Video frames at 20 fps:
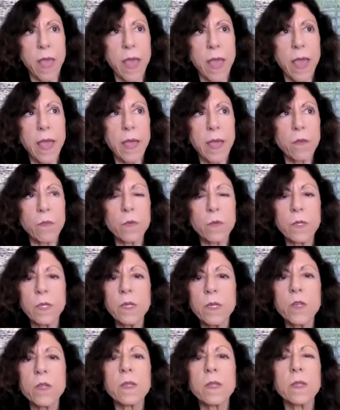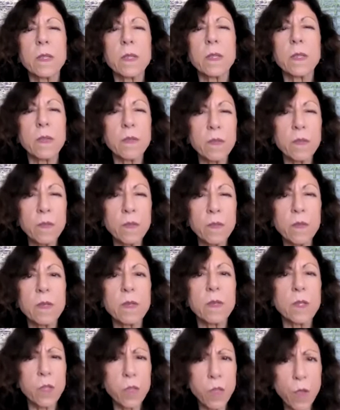And really just listen
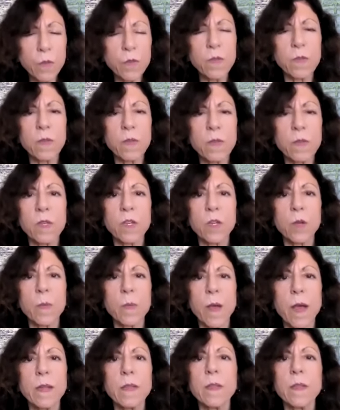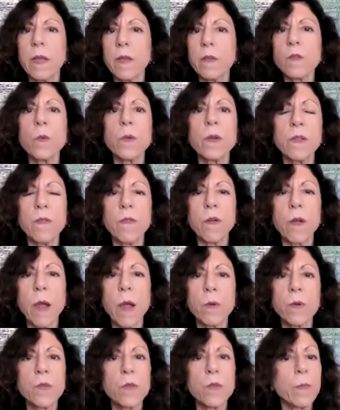closely to your body. The next 24
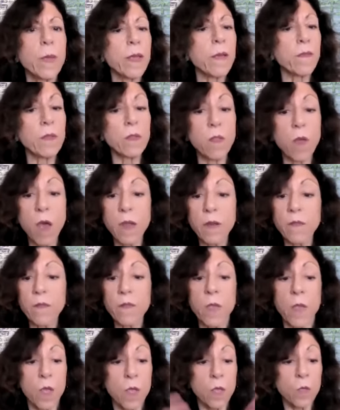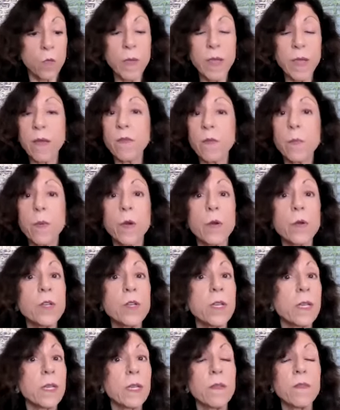hours, you may have a
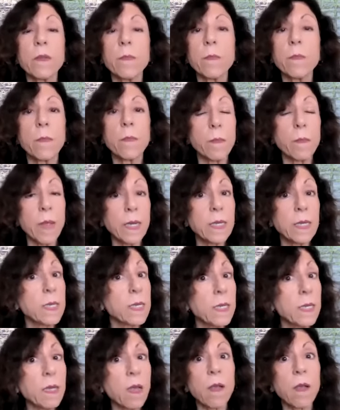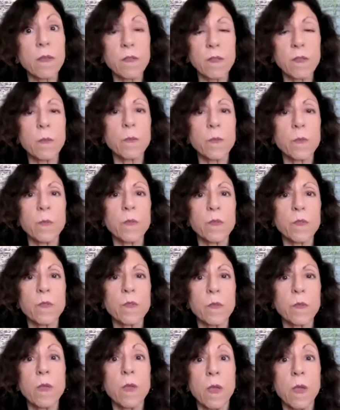purging, even many detox
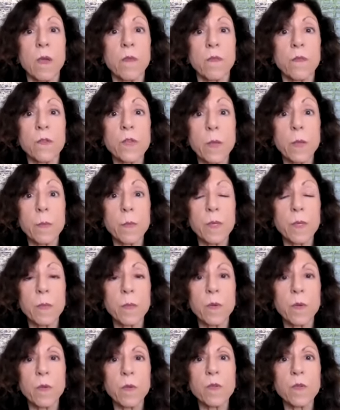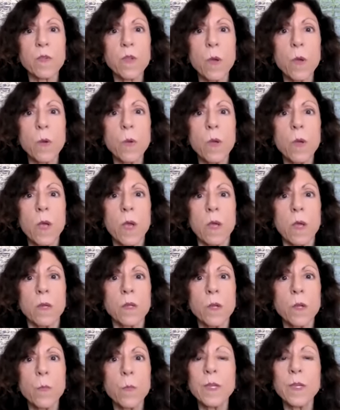symptoms for some people. So
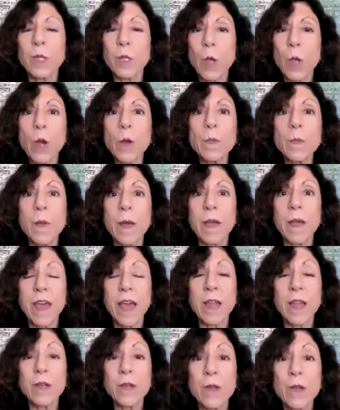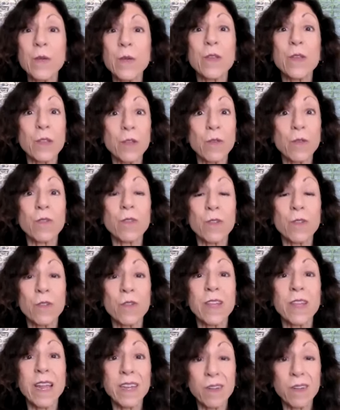don't be alarmed by that. Know that you're
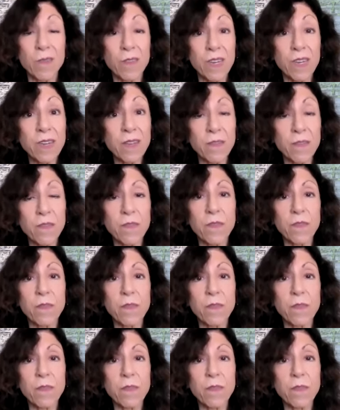getting rid of